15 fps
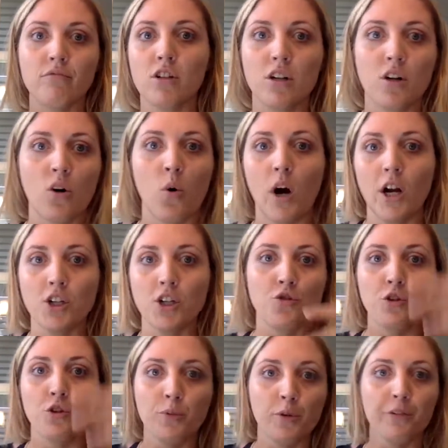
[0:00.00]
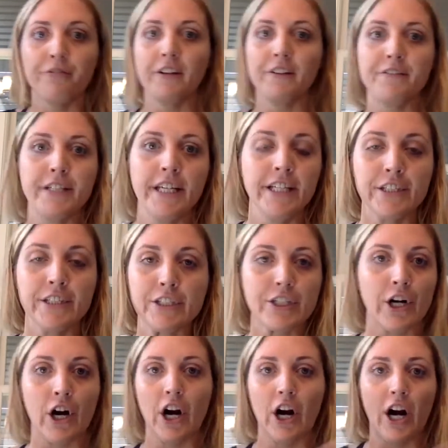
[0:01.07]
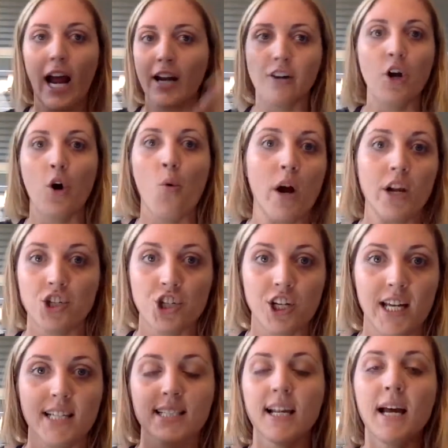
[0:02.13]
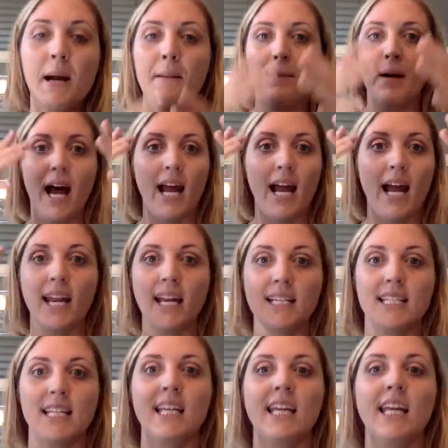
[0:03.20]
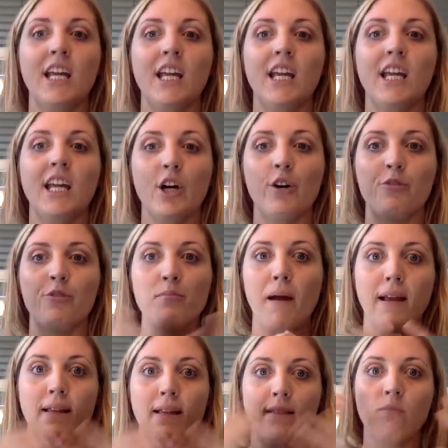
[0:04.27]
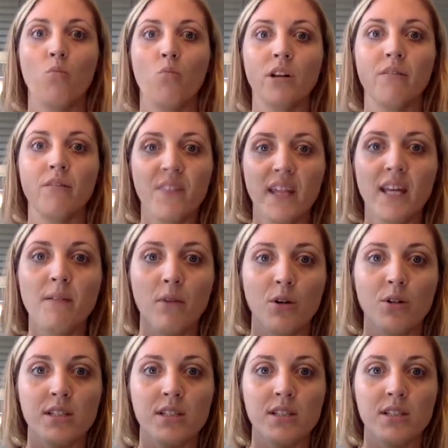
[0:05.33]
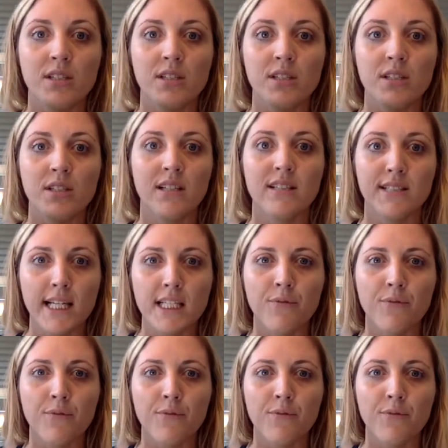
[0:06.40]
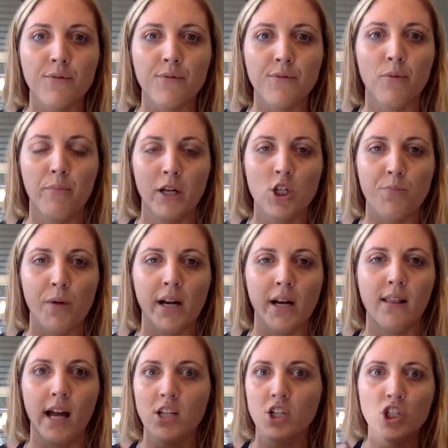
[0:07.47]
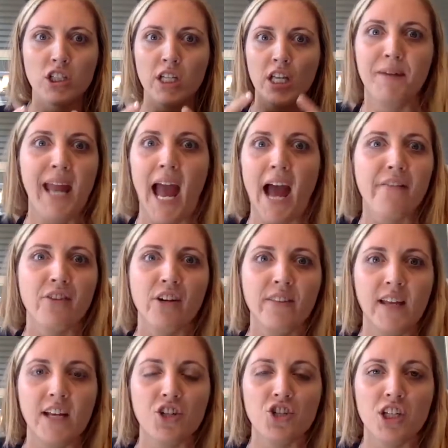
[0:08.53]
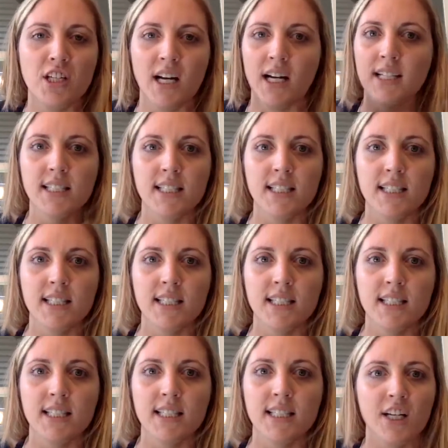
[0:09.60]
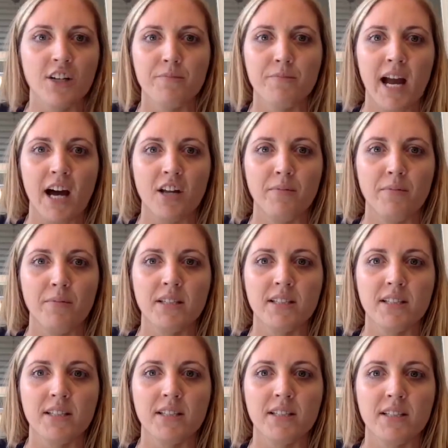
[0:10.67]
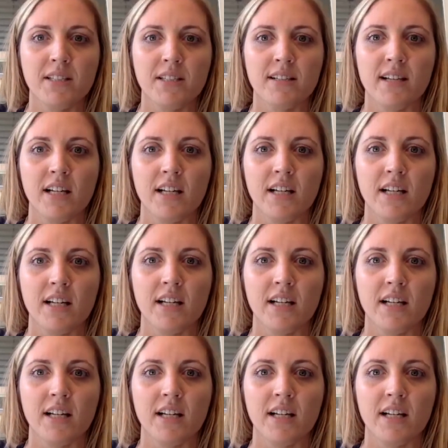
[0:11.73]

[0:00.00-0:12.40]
quadruple 15-star, I don't know what she is, but I get to hear from like one of the most successful Beachbody legends, and tells me everything she does and tells me how to be successful.